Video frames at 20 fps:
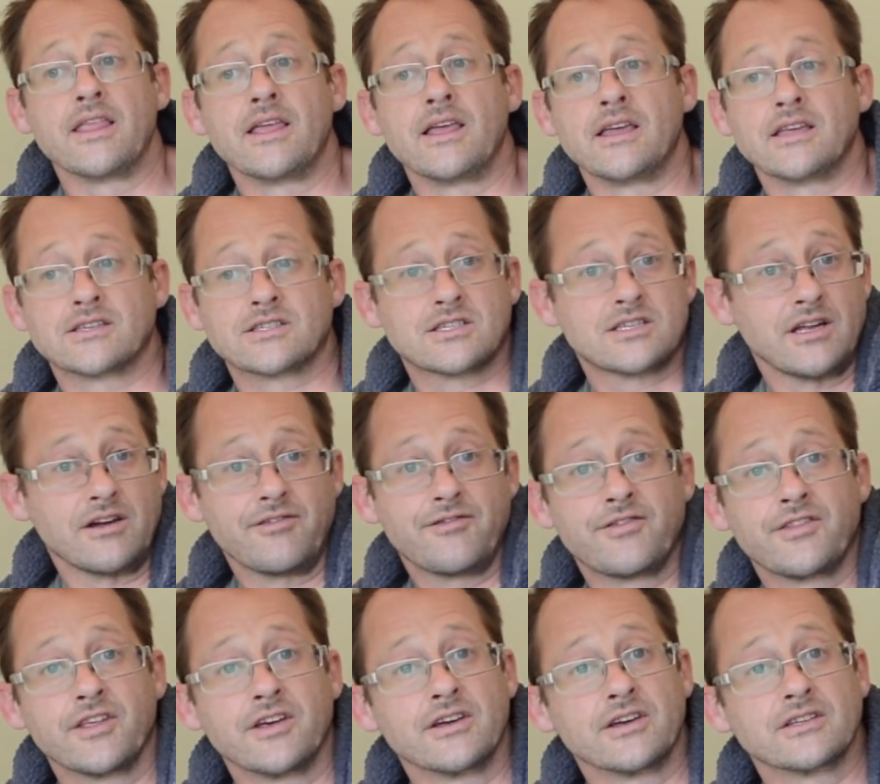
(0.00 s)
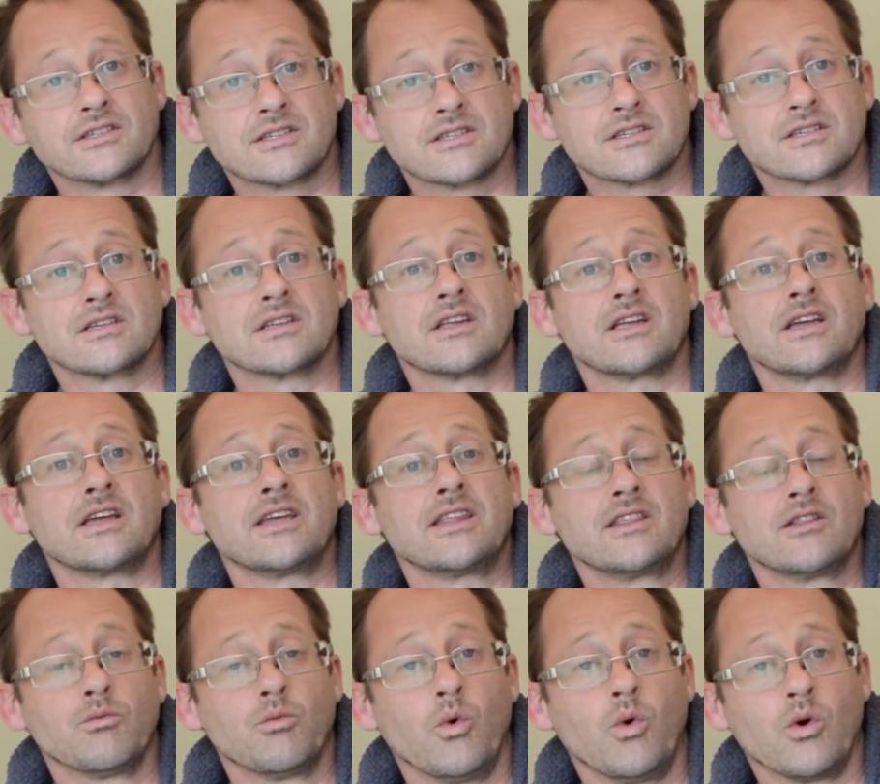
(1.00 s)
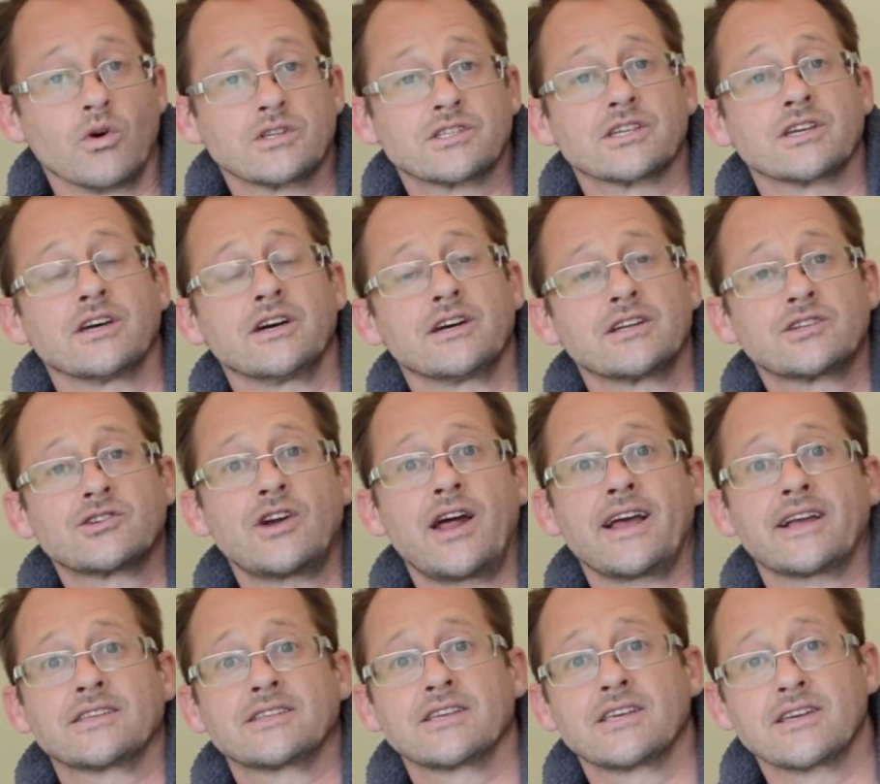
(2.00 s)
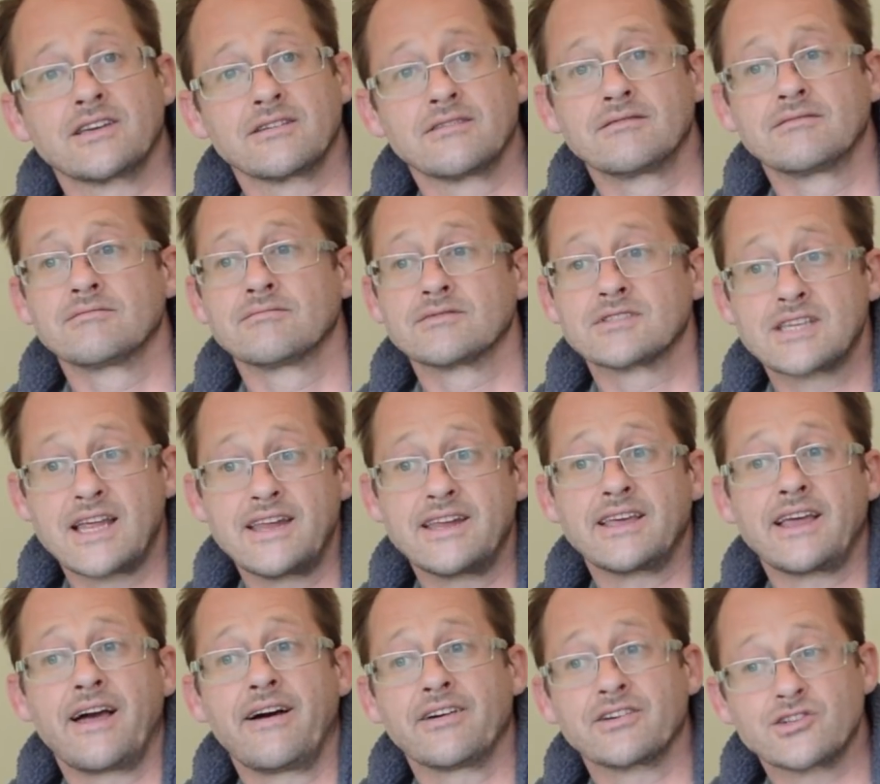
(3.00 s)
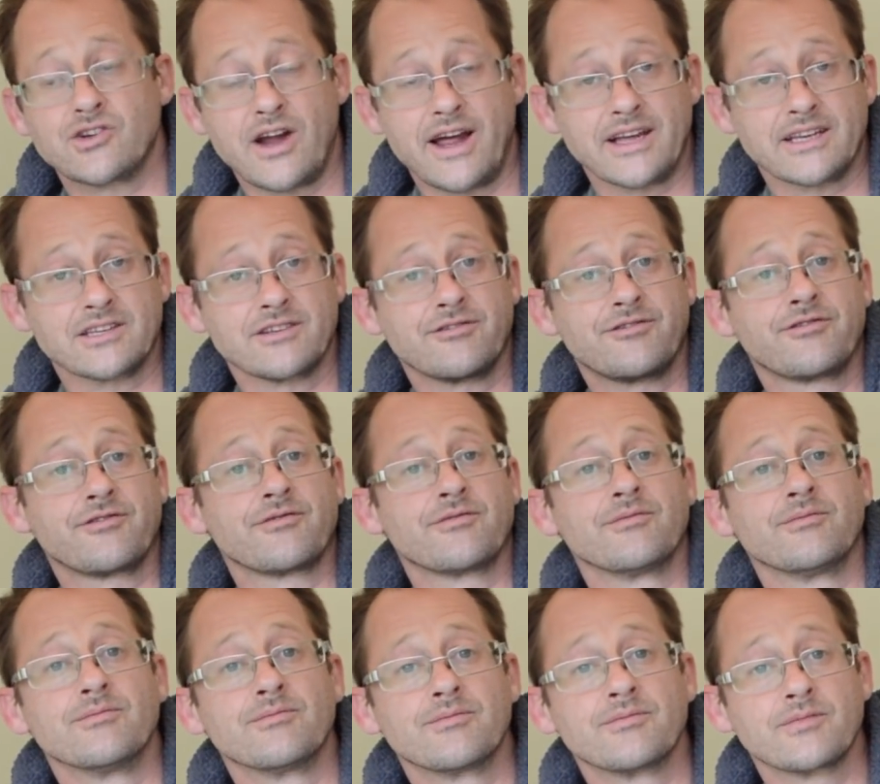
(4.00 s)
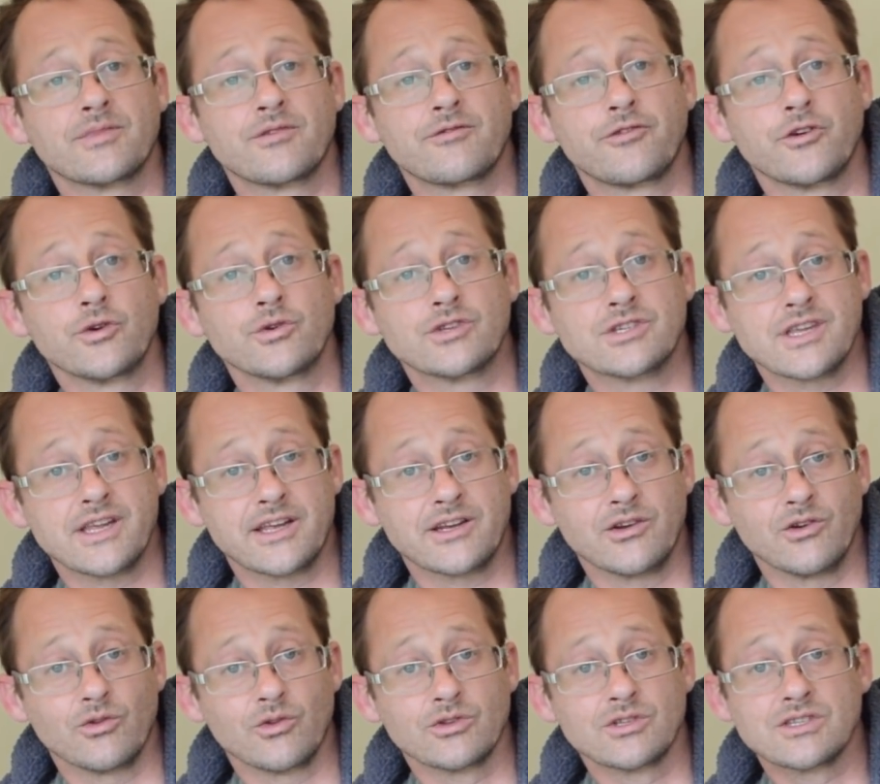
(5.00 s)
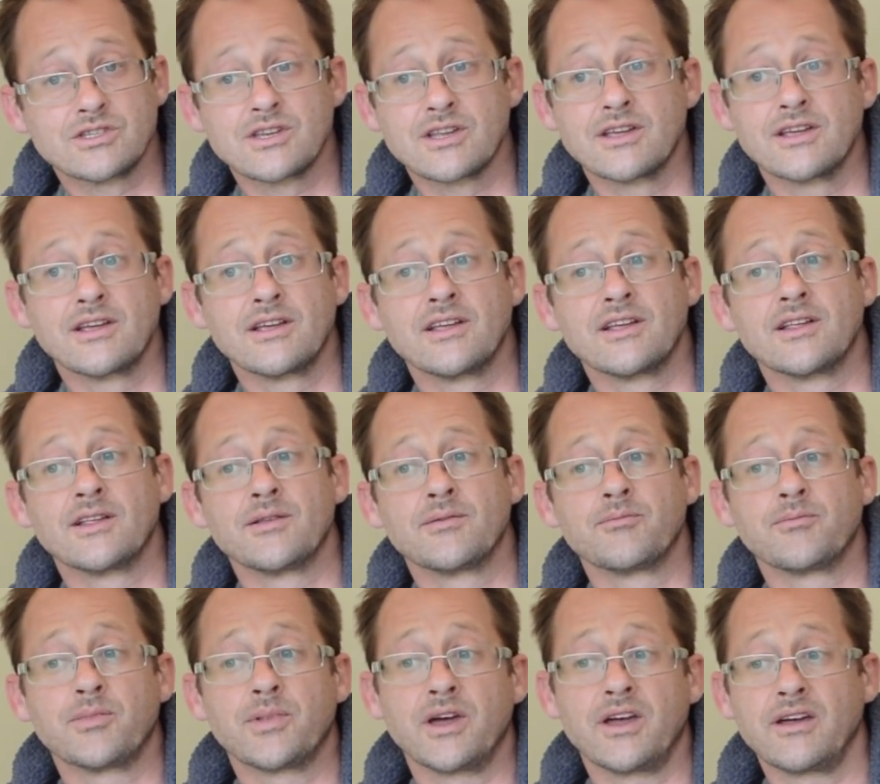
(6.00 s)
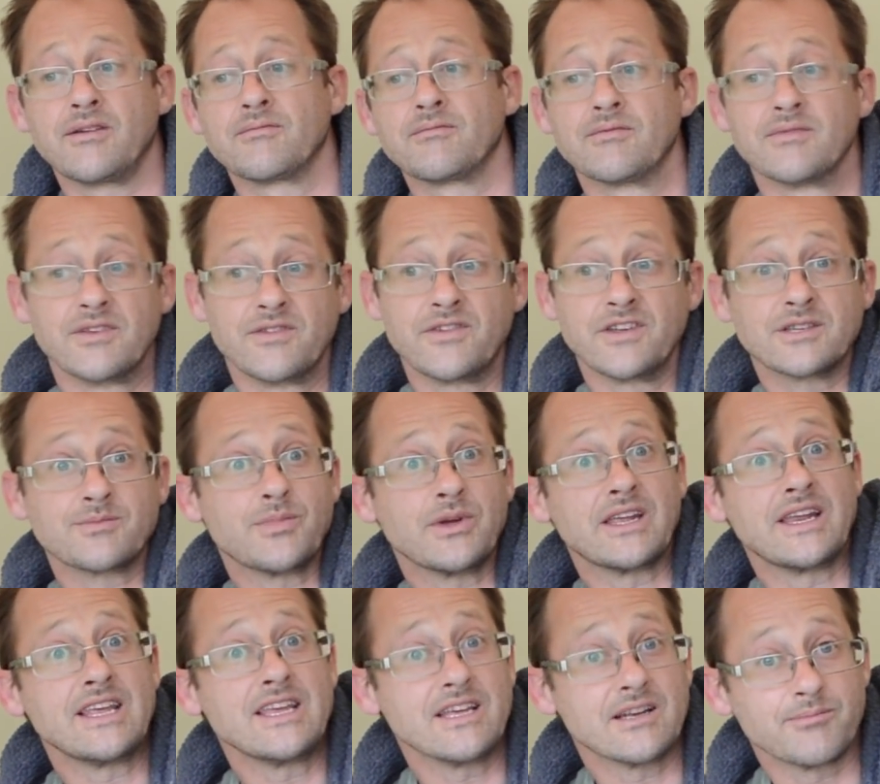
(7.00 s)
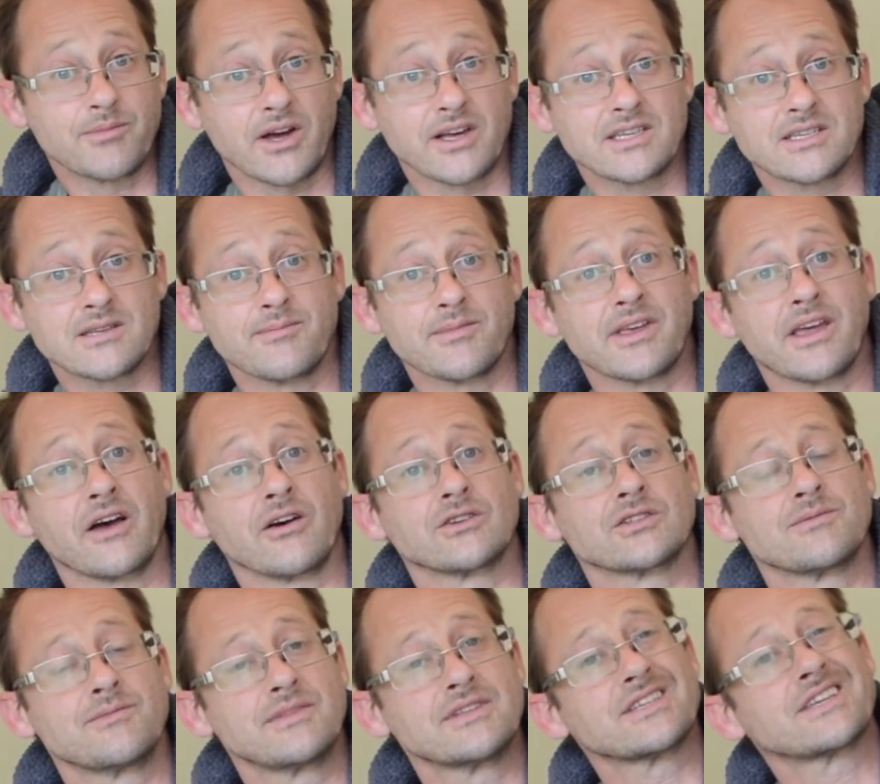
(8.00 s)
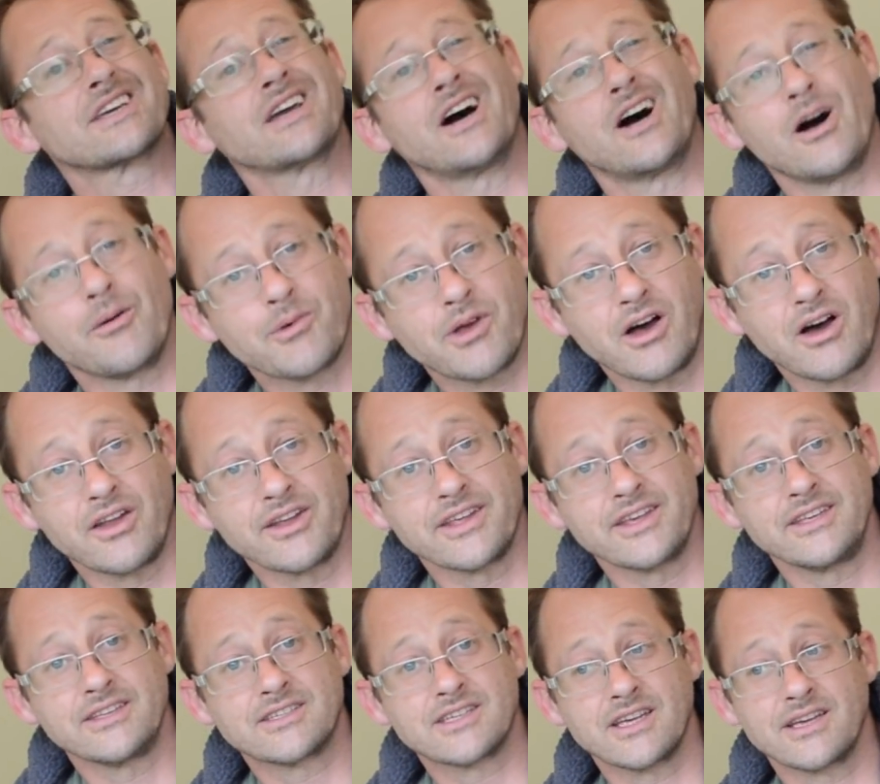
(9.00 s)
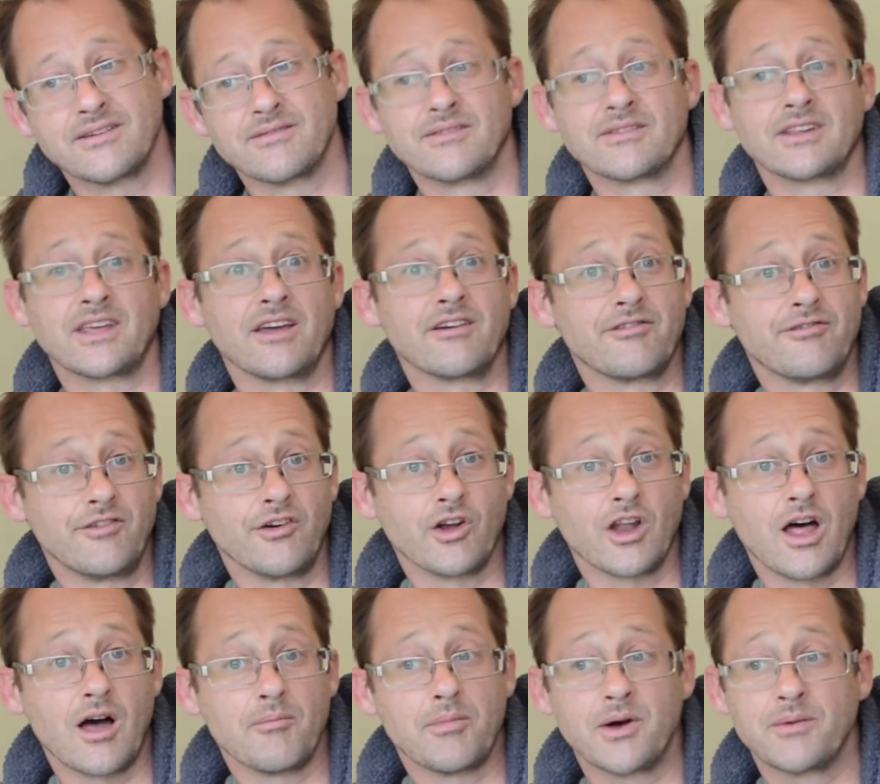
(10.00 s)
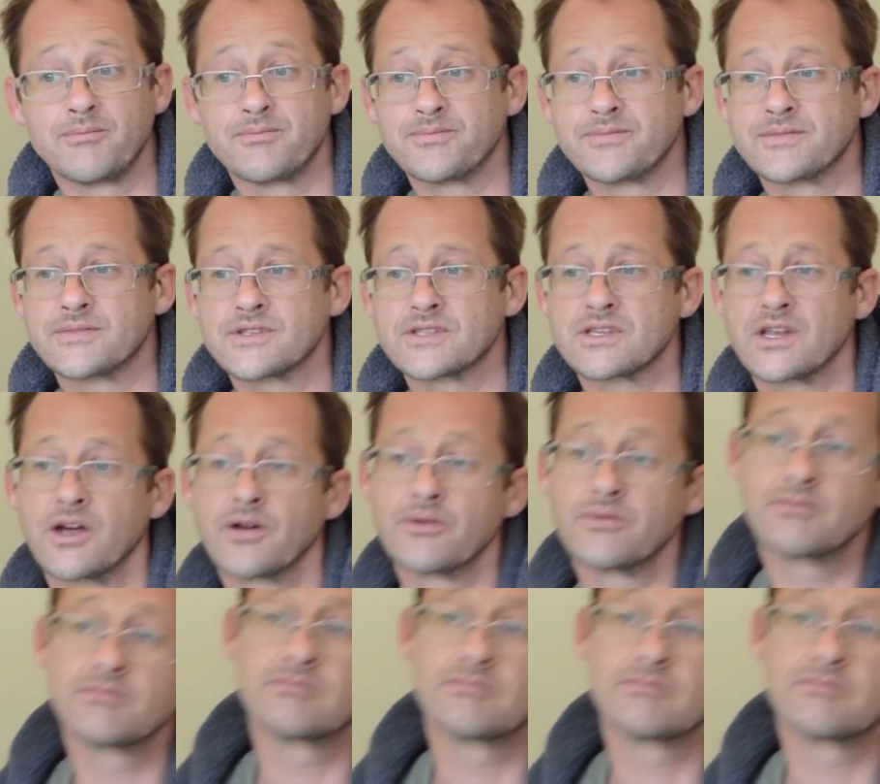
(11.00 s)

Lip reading: it's stuff that's in the water sending out attractive food signals, that if it's being eaten by something else, it means a carp can't eat it and get full up. So,